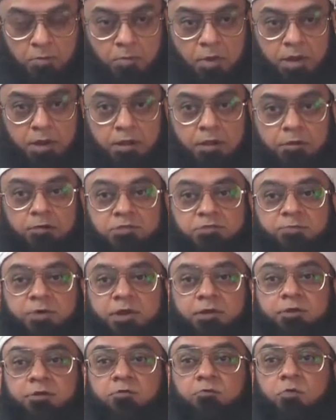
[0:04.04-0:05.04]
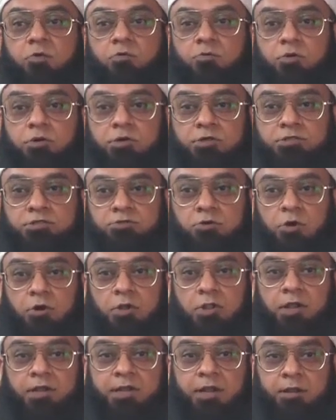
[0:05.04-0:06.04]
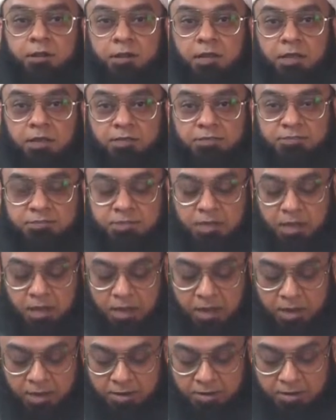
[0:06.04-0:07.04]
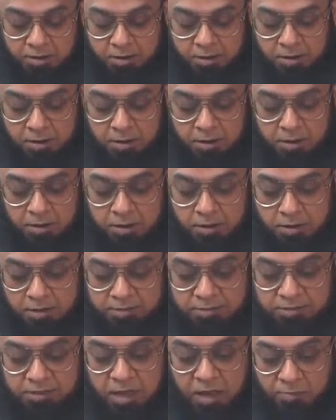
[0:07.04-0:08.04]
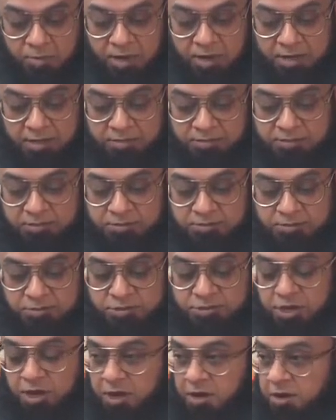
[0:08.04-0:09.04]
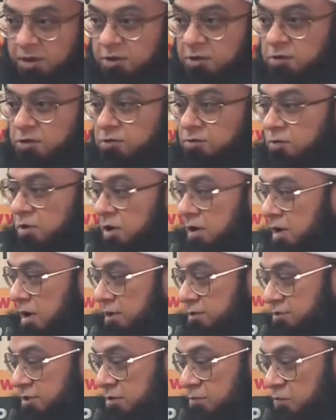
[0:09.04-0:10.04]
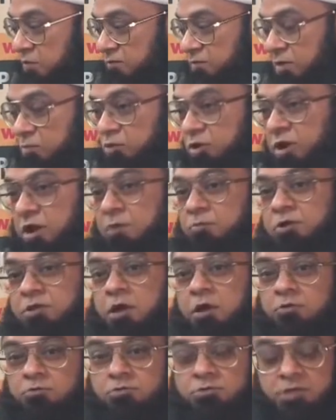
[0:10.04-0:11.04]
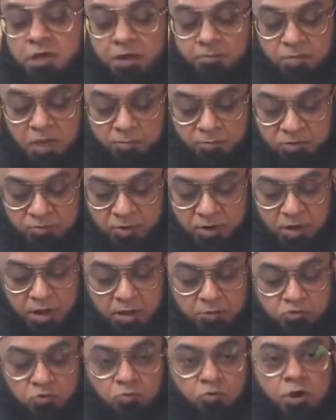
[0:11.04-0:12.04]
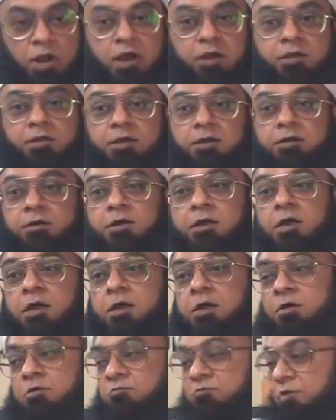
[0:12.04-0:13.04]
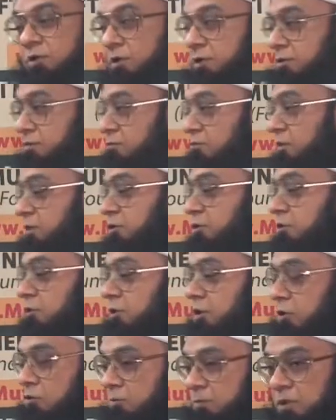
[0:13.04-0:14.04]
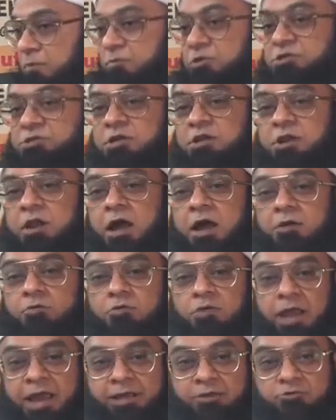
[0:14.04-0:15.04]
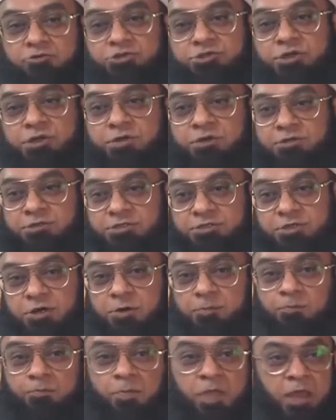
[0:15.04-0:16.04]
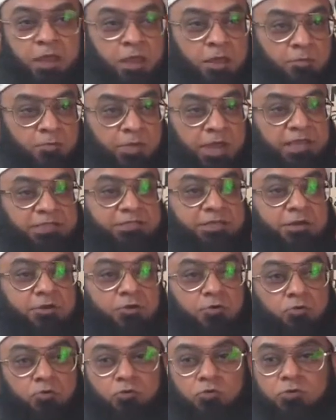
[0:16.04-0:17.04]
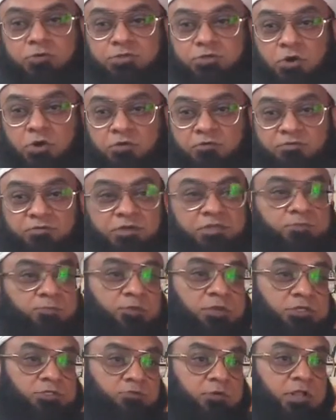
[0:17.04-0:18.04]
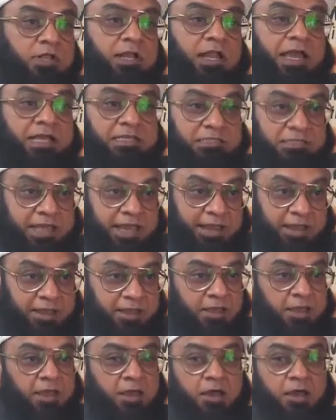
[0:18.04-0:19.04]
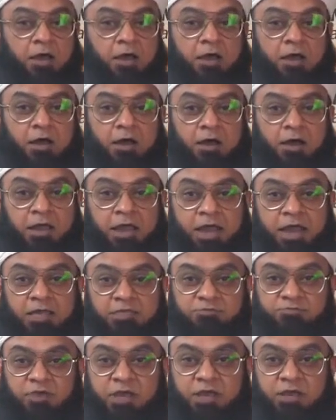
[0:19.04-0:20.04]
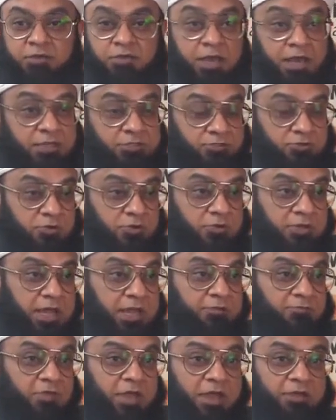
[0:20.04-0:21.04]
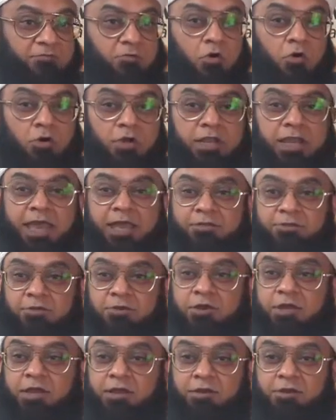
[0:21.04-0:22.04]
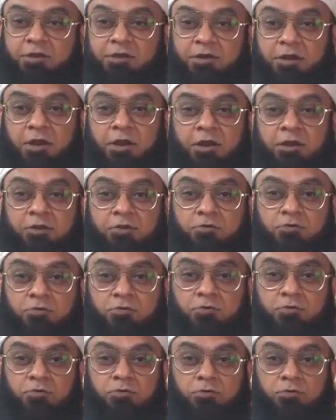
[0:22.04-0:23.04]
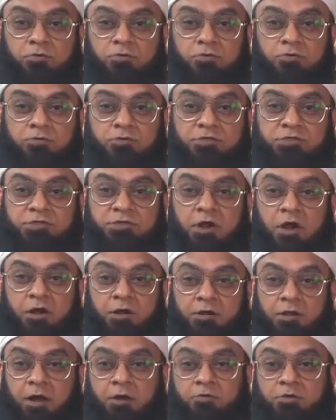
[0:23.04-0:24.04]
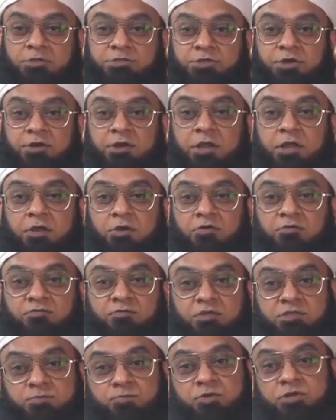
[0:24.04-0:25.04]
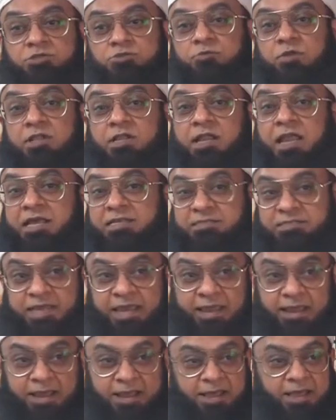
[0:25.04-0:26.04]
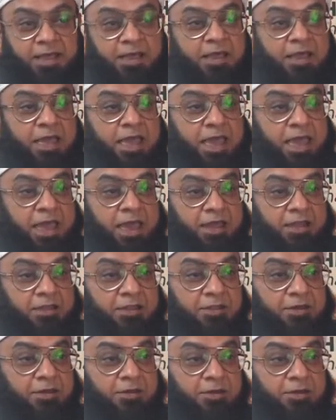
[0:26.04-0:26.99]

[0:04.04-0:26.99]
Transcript: My dear respected viewers, all attendees, and His Eminence Sheikh Hazrat Mufti Muneer Ahmed Akhoon Sahib Damat Barkatuhul Aliyah, with, with your due permission, I would like to share some basic rules of spiritual cleansing. Uh, as we, as you know, that we have all gathered here to start our journey of spiritual cleansing, and.